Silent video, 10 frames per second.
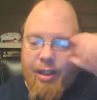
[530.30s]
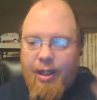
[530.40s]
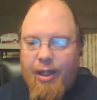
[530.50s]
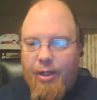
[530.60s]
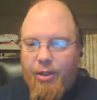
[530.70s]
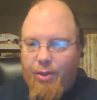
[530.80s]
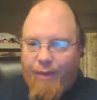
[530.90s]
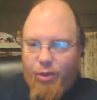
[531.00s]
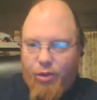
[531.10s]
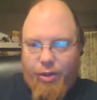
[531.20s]
Uh, you do
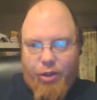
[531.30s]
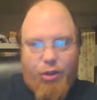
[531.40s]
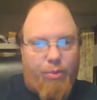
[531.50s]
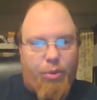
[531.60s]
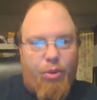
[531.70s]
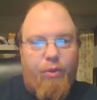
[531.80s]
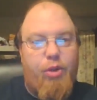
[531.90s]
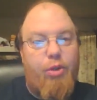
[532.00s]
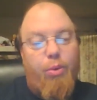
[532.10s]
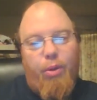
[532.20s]
have your traditional moves.
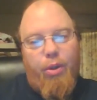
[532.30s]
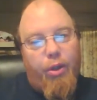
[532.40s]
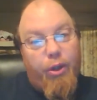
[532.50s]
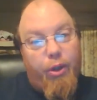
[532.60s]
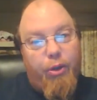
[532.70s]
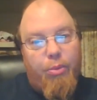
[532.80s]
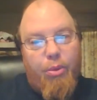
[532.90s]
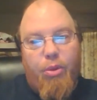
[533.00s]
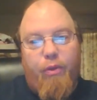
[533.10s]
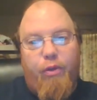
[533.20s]
You do learn new
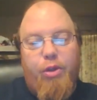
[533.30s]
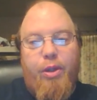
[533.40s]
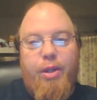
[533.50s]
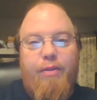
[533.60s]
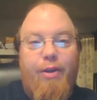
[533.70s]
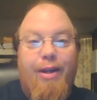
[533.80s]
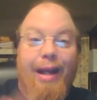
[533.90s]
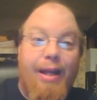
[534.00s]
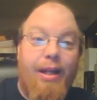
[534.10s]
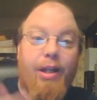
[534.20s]
moves. You can
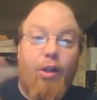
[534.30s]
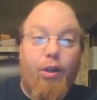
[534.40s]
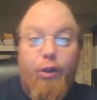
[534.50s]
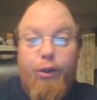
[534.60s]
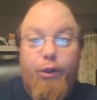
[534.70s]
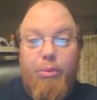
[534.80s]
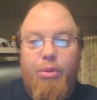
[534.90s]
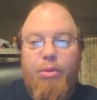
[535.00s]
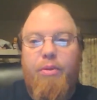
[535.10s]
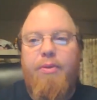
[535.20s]
forget and learn new
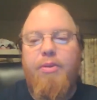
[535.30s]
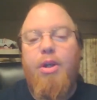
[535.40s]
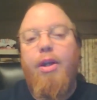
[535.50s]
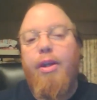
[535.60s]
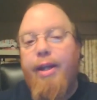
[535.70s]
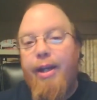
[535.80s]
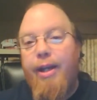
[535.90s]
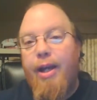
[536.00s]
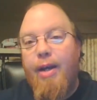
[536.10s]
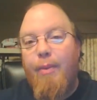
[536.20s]
moves.
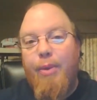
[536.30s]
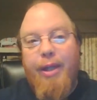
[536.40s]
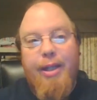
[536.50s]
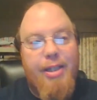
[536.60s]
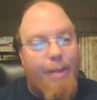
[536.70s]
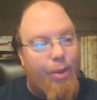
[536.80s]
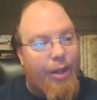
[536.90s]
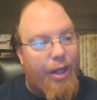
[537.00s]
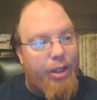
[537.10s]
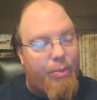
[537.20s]
They, uh, with each time you
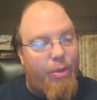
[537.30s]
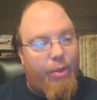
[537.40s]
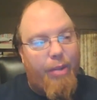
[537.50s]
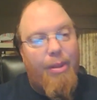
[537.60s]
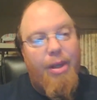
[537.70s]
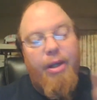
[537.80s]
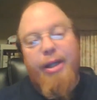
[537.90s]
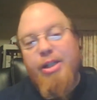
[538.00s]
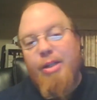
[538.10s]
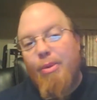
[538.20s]
catch a Pokemon,
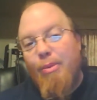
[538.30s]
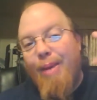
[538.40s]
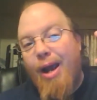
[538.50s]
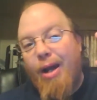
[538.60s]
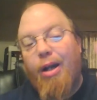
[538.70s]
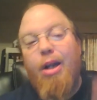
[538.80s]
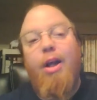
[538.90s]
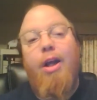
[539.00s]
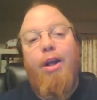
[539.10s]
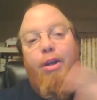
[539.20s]
each time you battle,
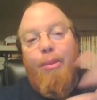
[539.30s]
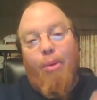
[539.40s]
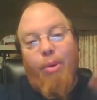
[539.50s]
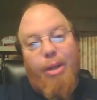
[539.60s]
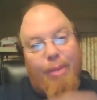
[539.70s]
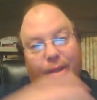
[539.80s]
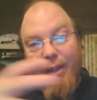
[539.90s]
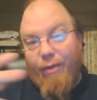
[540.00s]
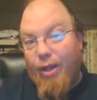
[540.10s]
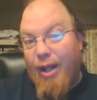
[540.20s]
your Pokemon
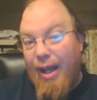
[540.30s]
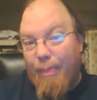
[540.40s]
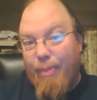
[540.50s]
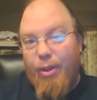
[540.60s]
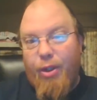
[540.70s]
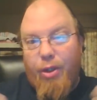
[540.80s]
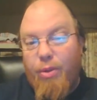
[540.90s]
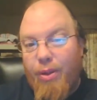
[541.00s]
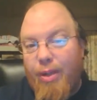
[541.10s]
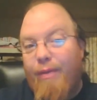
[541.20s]
level up. You
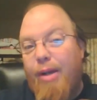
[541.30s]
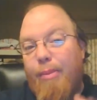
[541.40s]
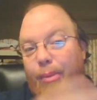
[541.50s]
don't level up,